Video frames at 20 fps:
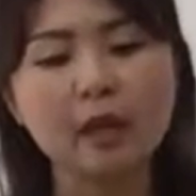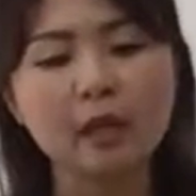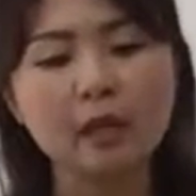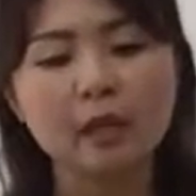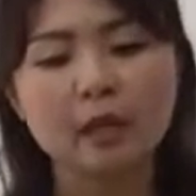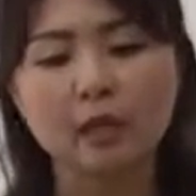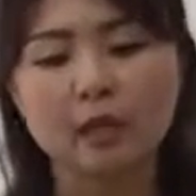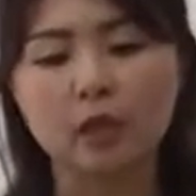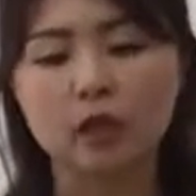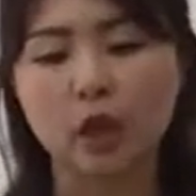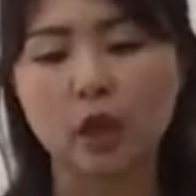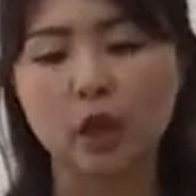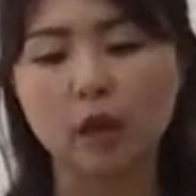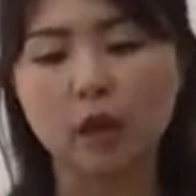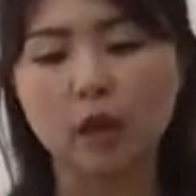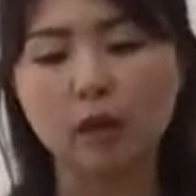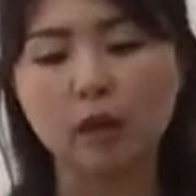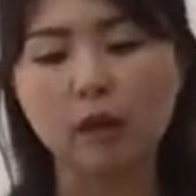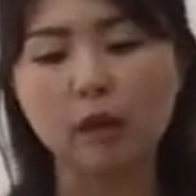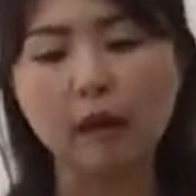
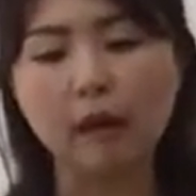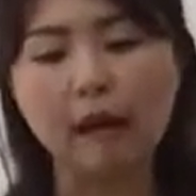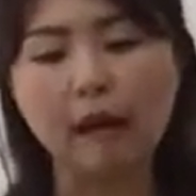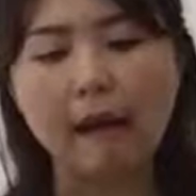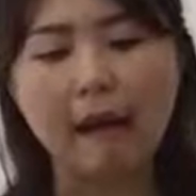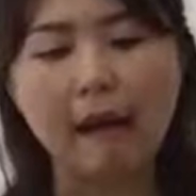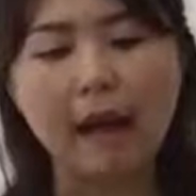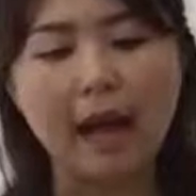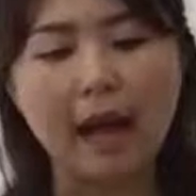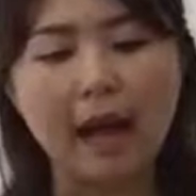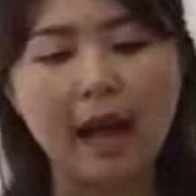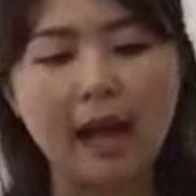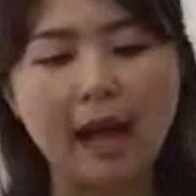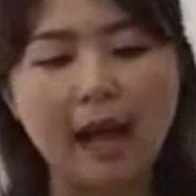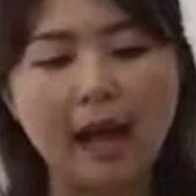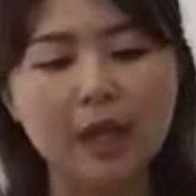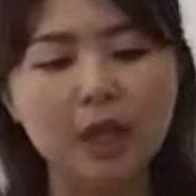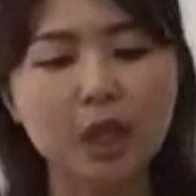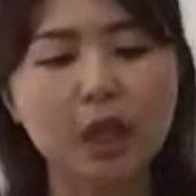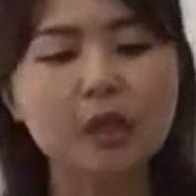So I, I
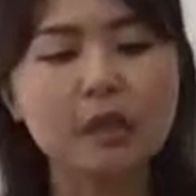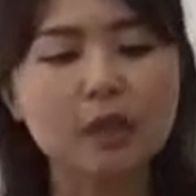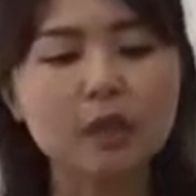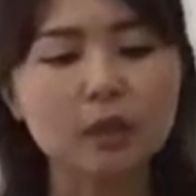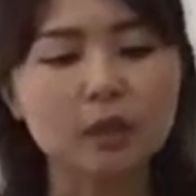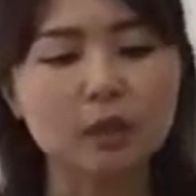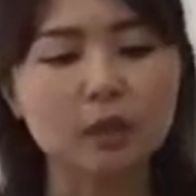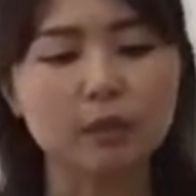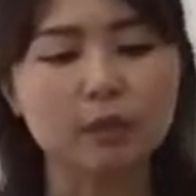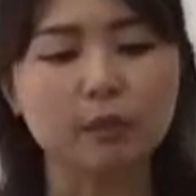turn into